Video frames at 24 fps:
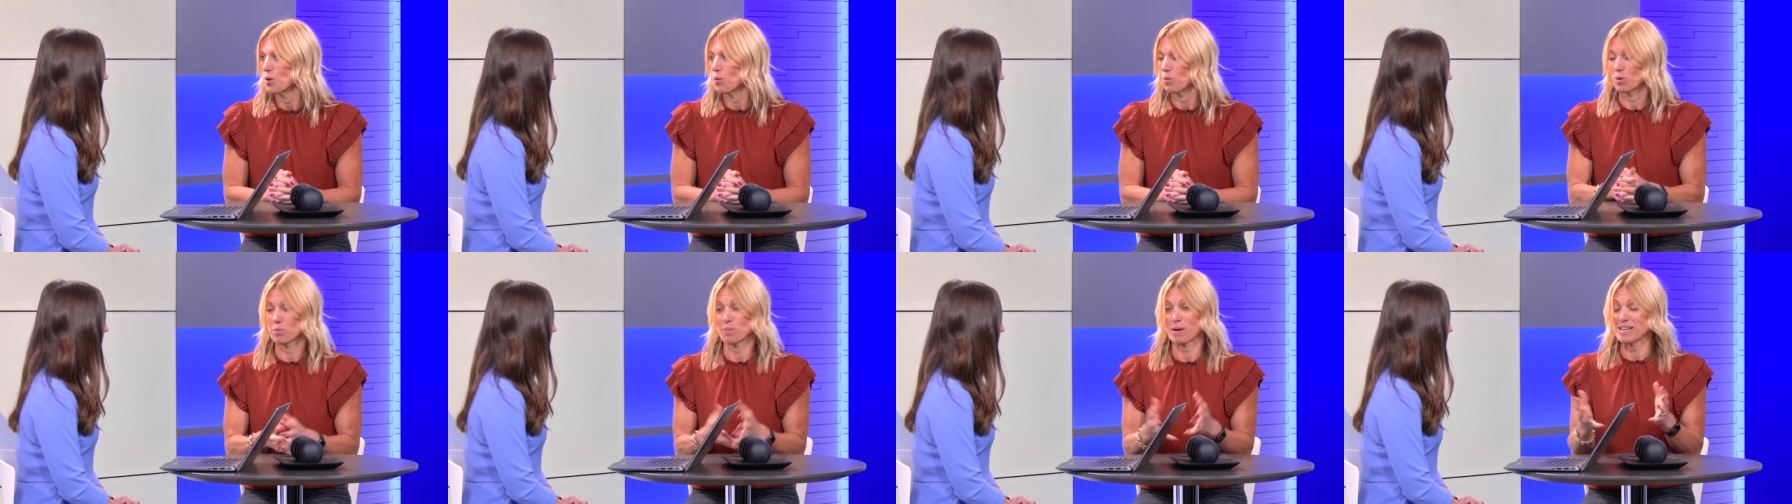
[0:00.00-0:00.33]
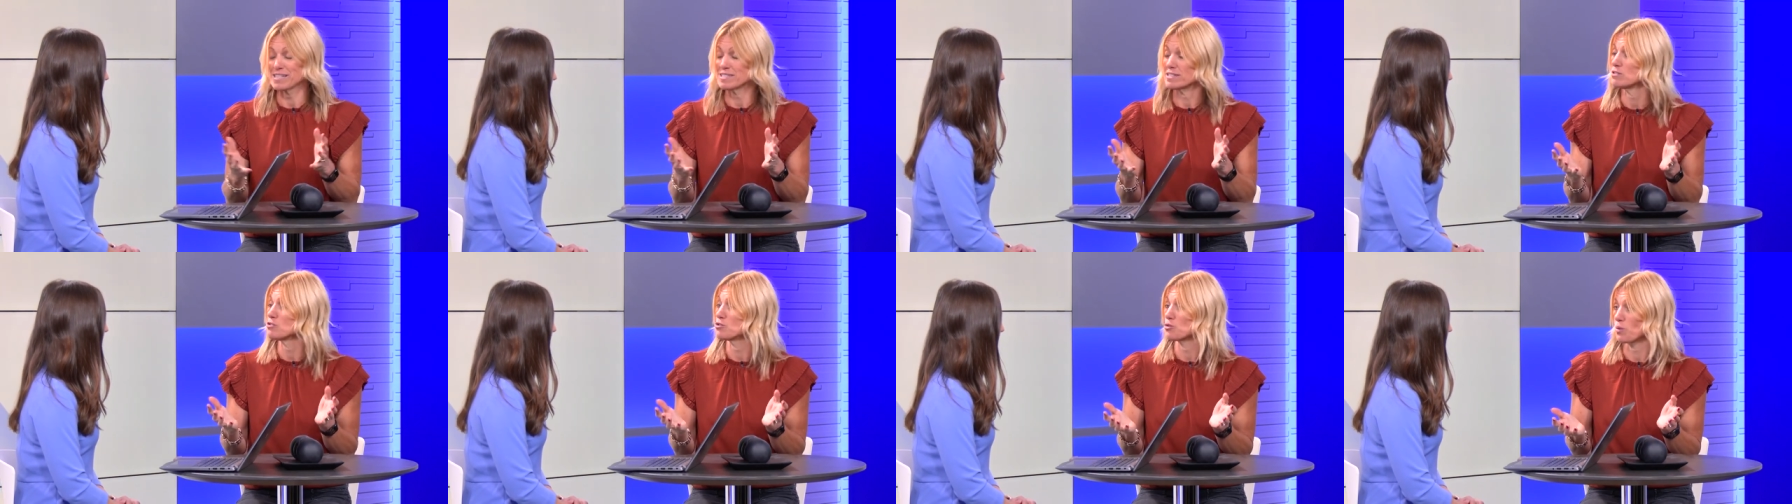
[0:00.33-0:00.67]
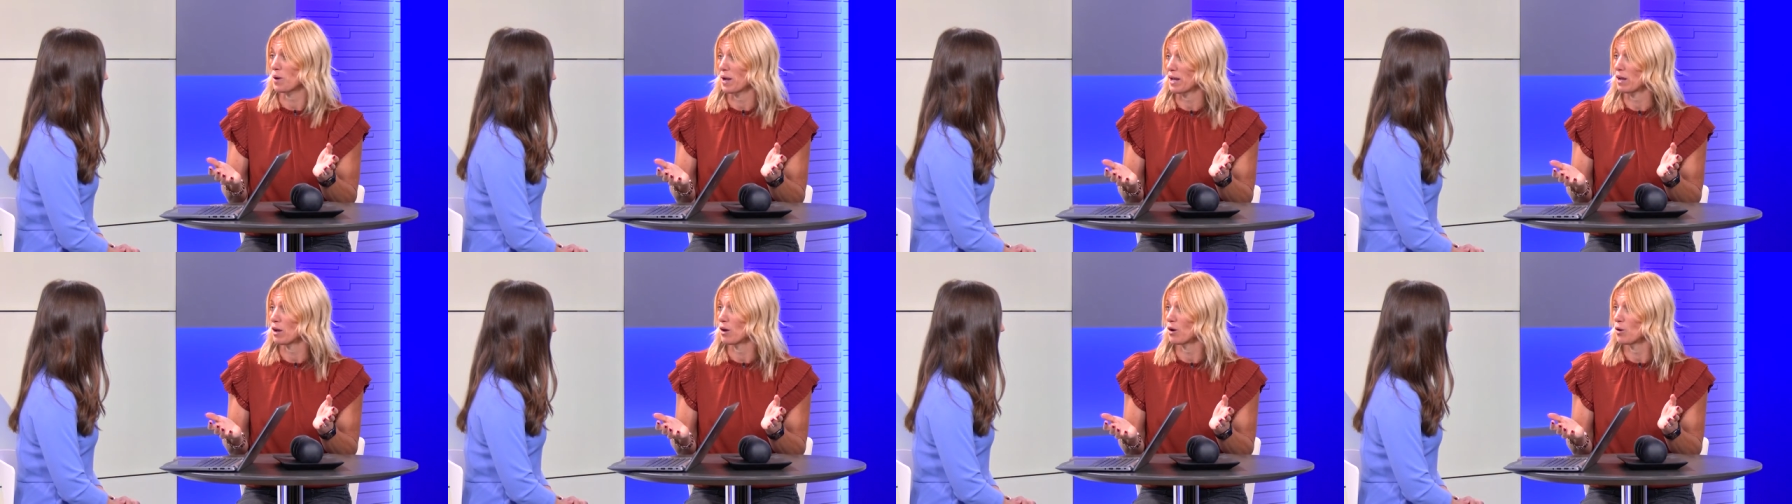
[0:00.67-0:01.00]
We're based in
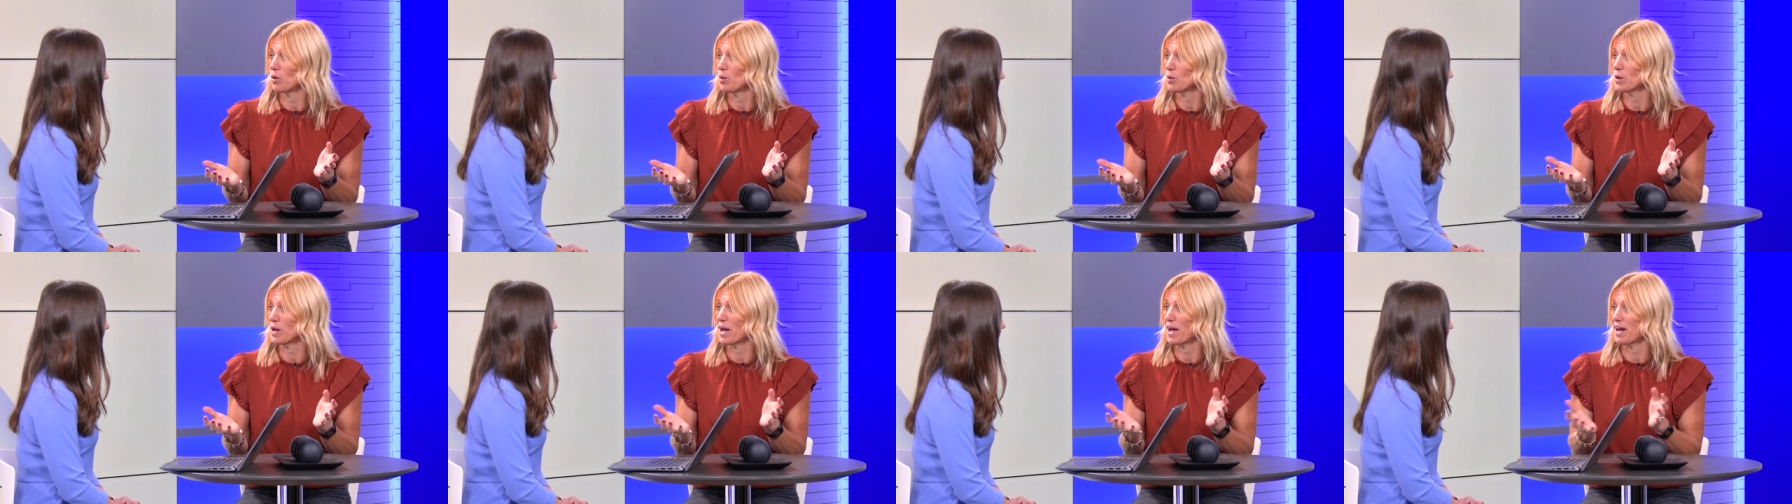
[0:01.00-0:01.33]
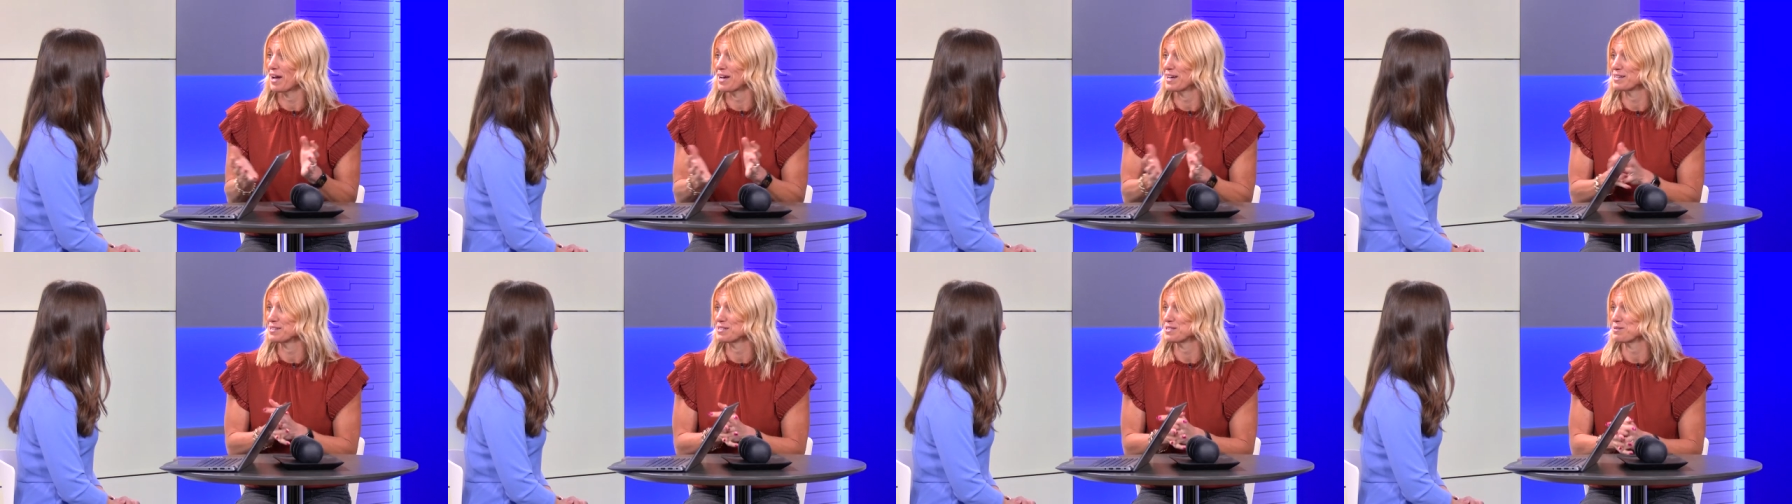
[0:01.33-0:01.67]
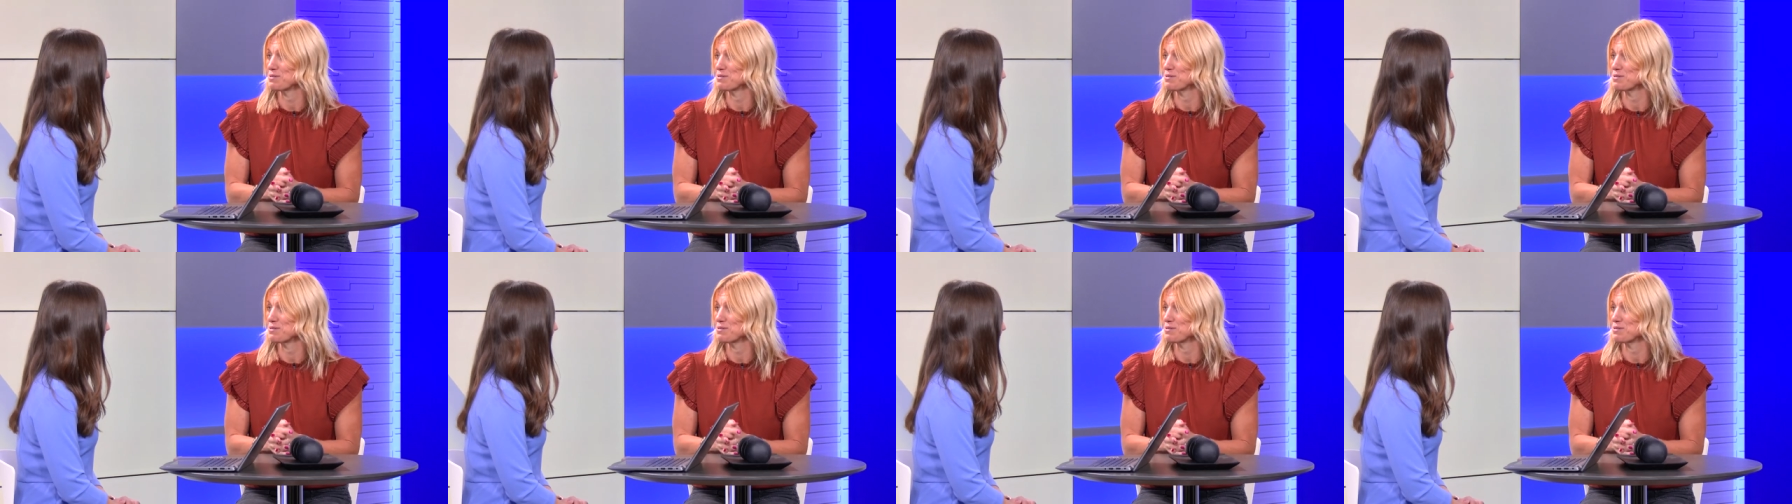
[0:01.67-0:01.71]
Durango, yeah. uh,